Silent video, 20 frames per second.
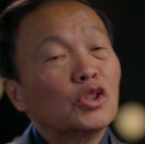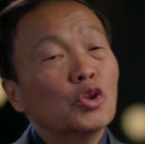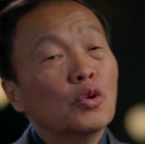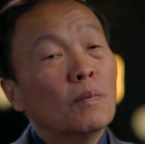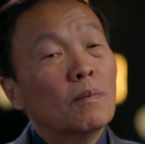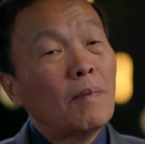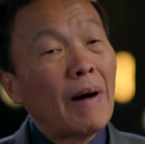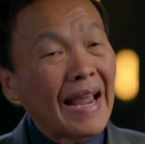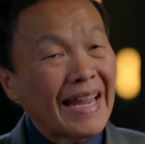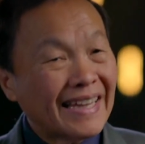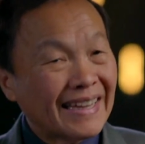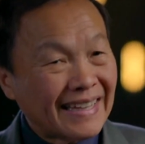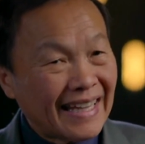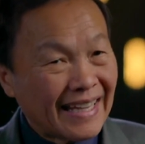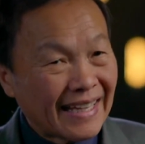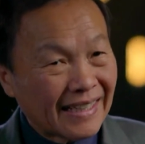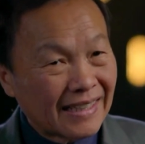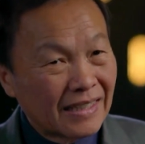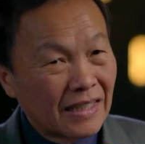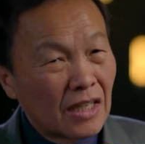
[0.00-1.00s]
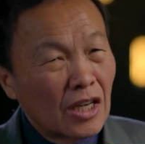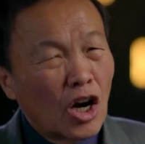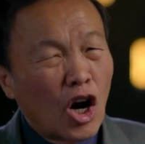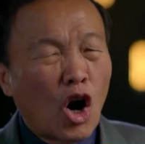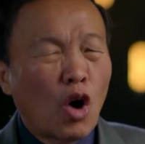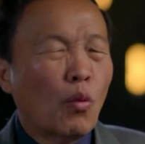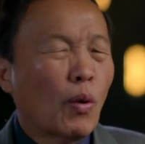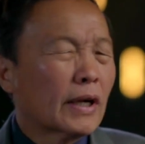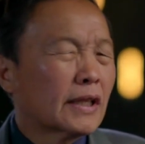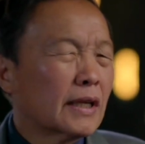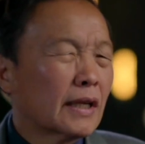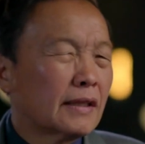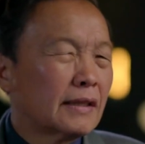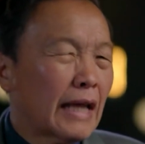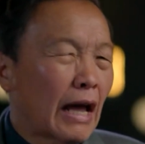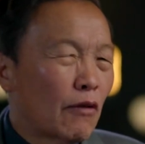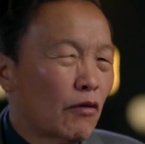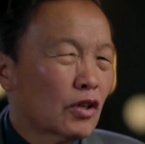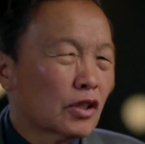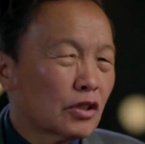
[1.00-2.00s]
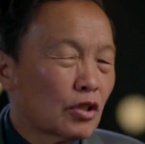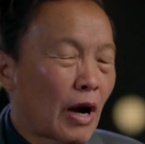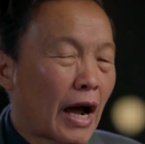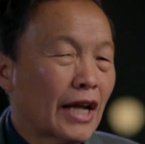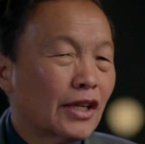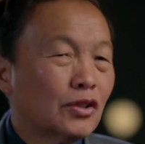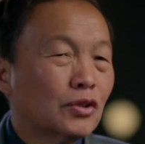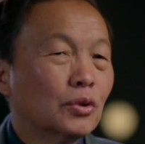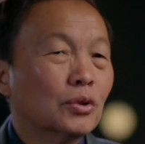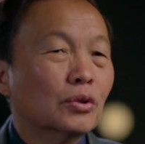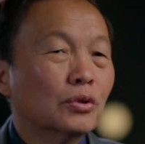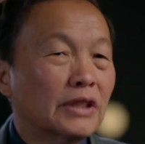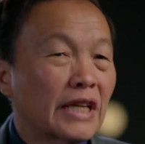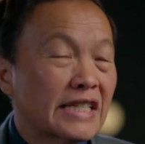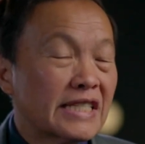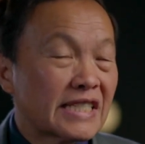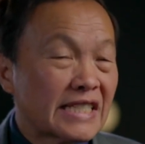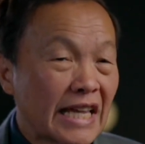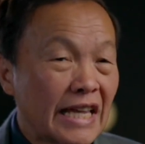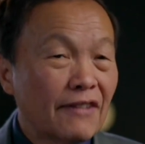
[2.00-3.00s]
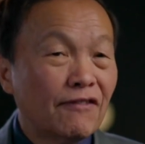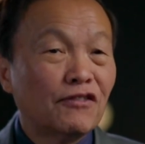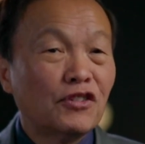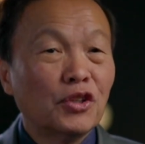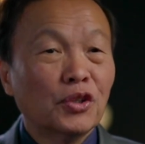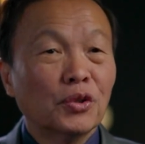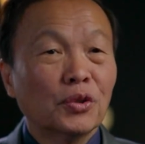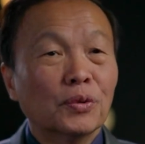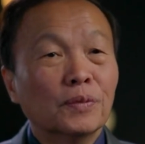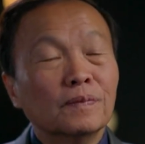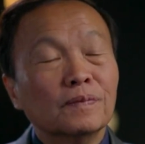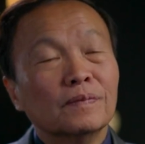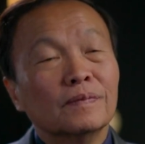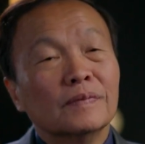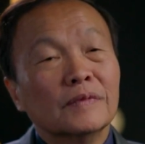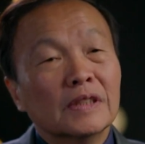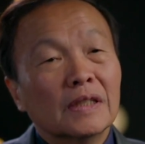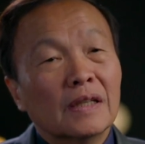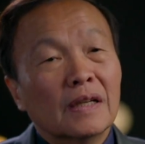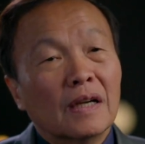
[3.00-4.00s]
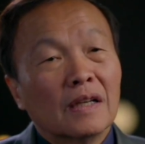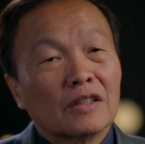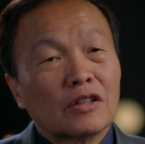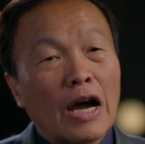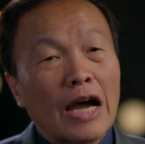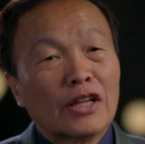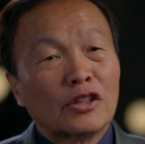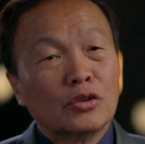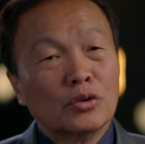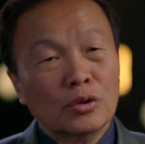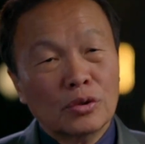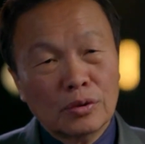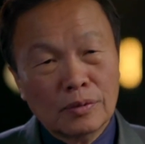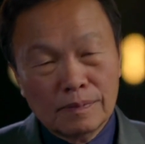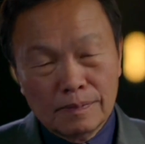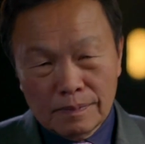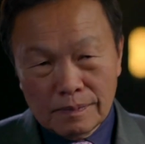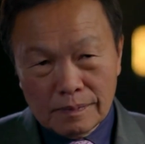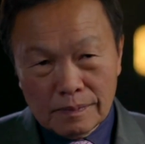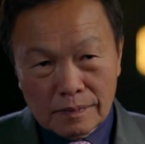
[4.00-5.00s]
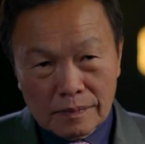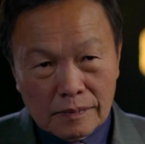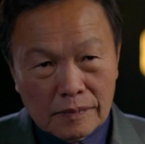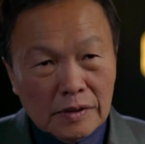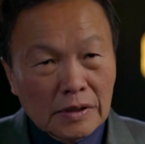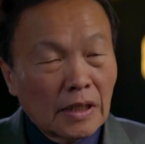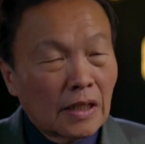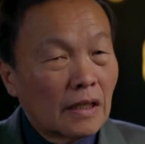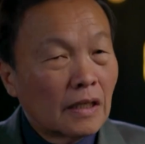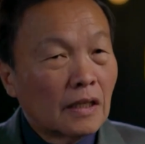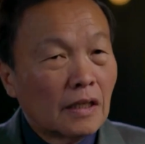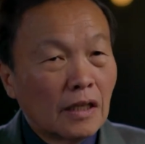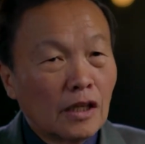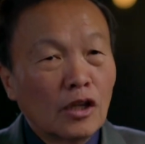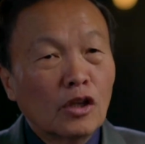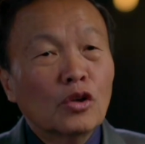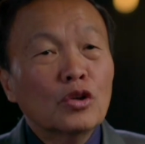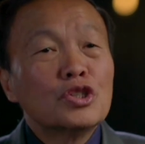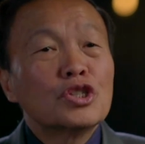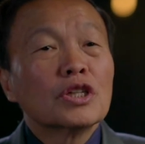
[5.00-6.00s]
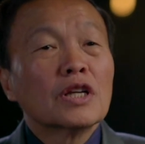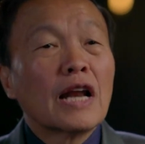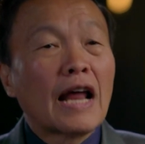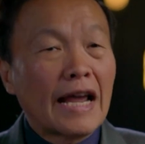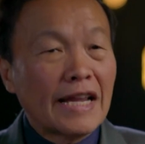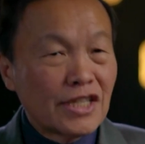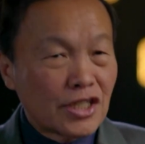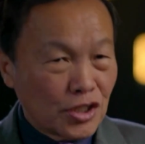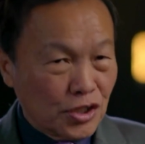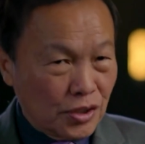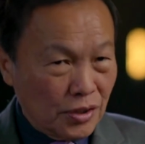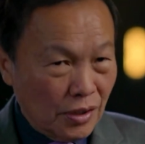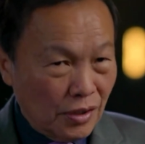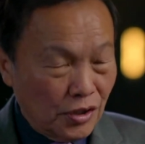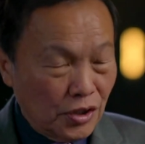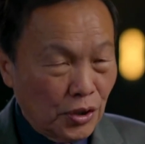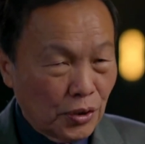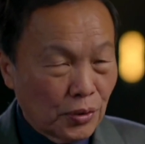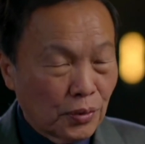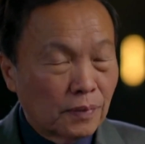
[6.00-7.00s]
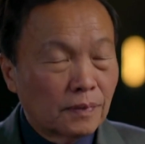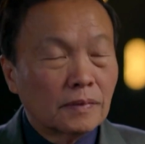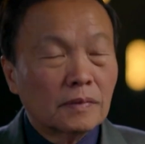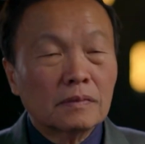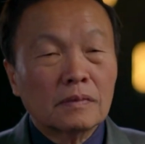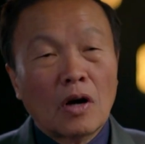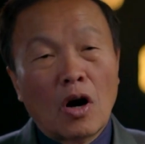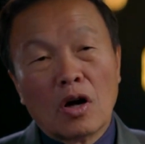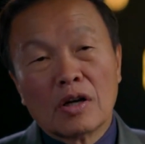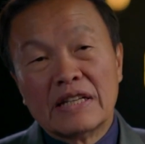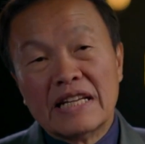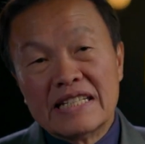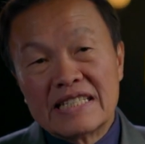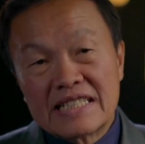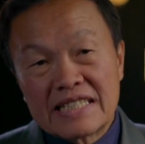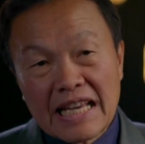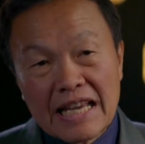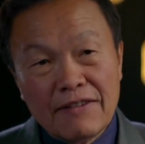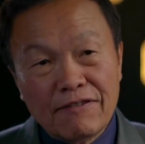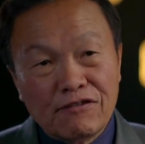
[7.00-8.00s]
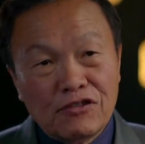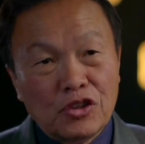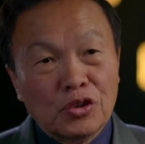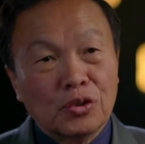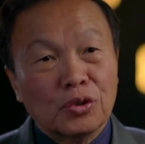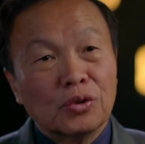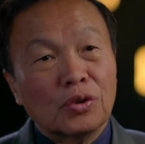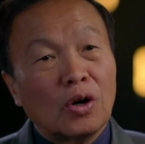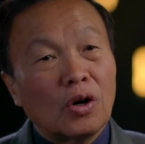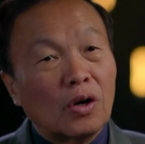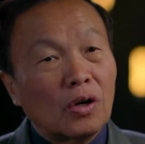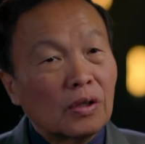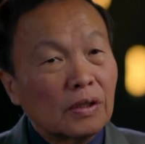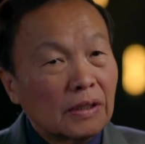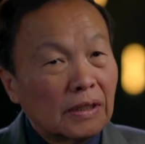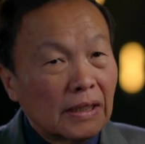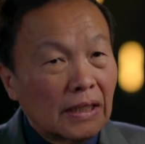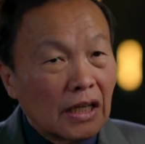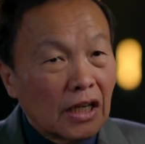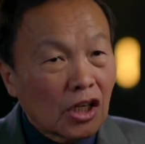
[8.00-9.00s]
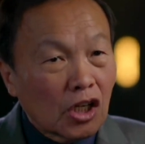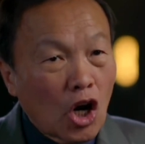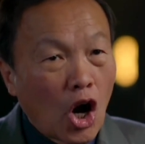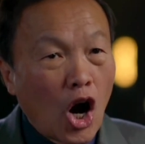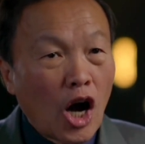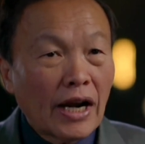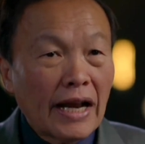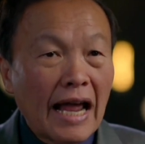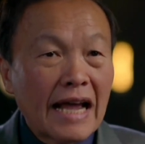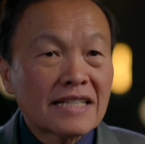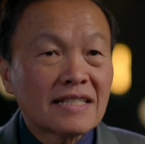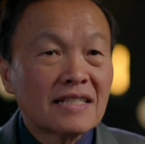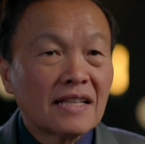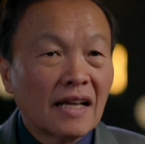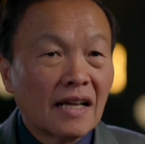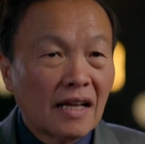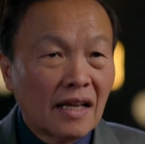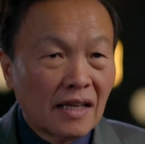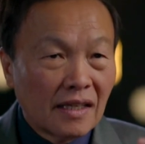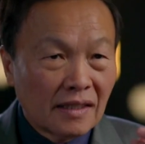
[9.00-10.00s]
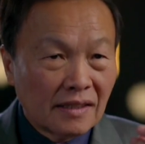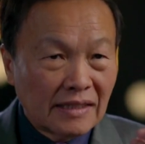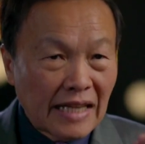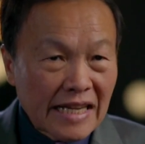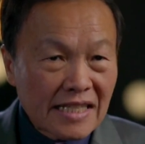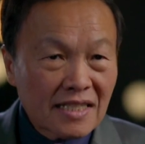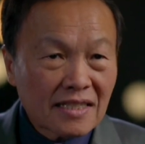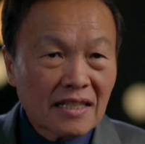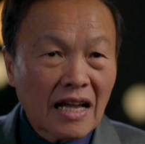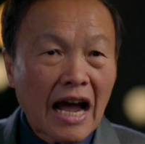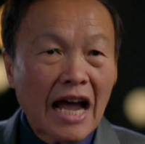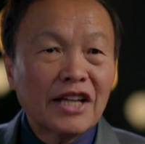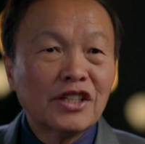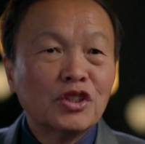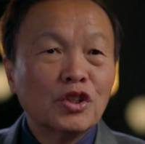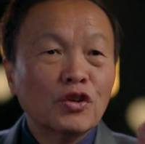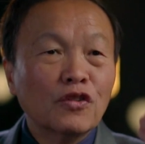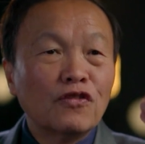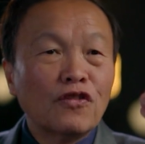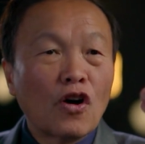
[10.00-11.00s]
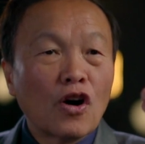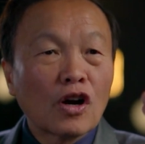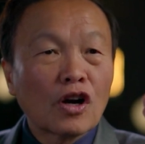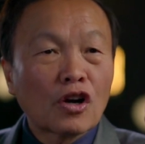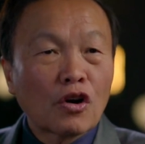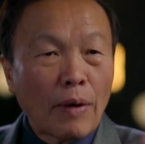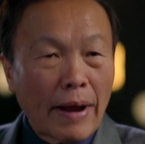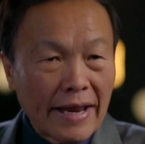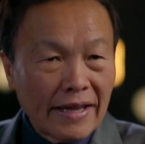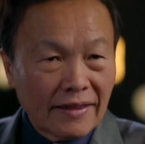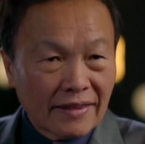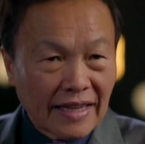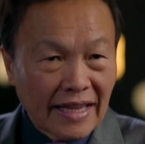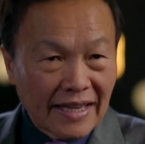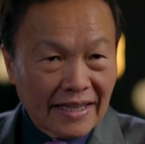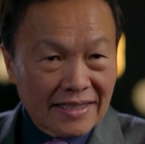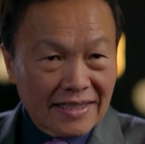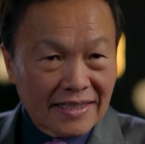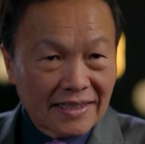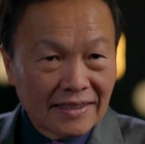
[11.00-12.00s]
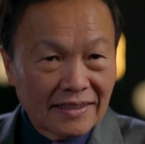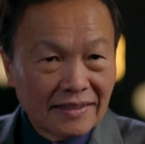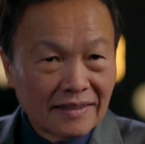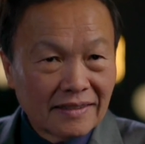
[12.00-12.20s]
you might think or what the devil tried to deceive you, try to illusionize you or deceive you, God has destined you for great things,